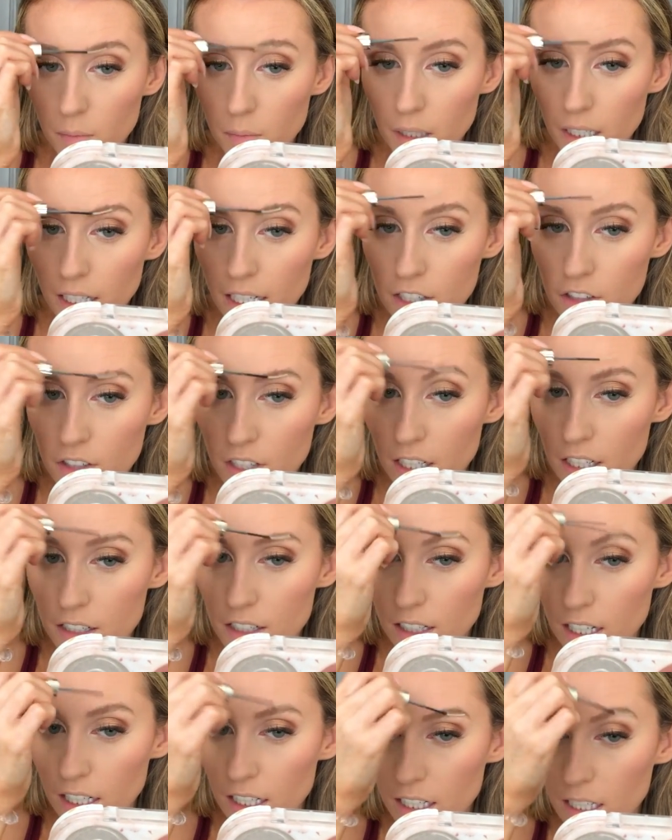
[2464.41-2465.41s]
but I just needed
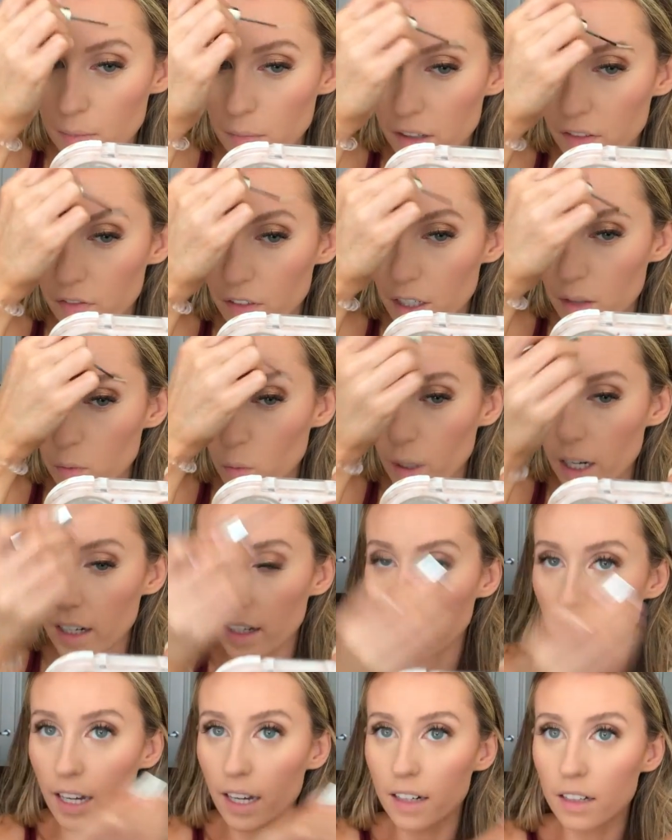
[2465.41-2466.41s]
to kind of get my feet wet
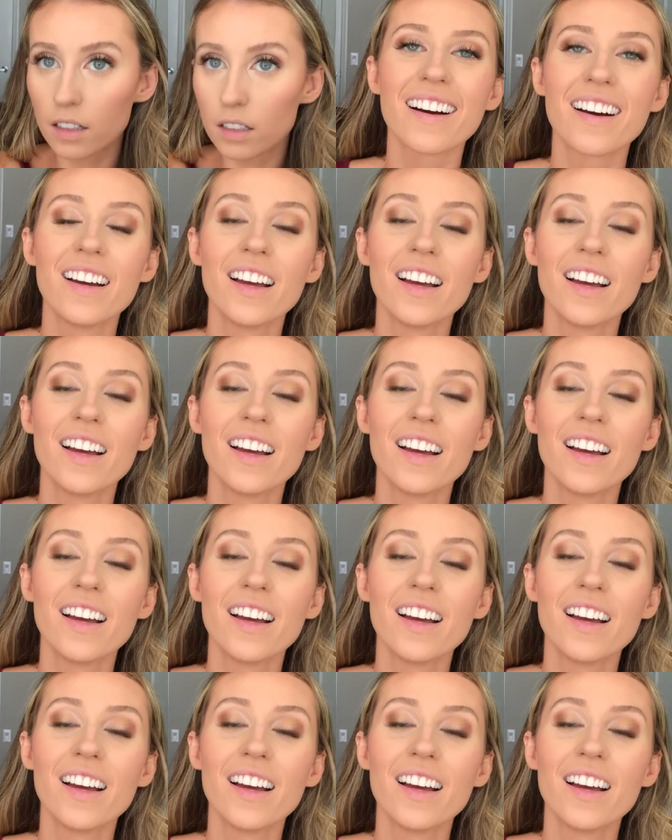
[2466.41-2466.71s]
again.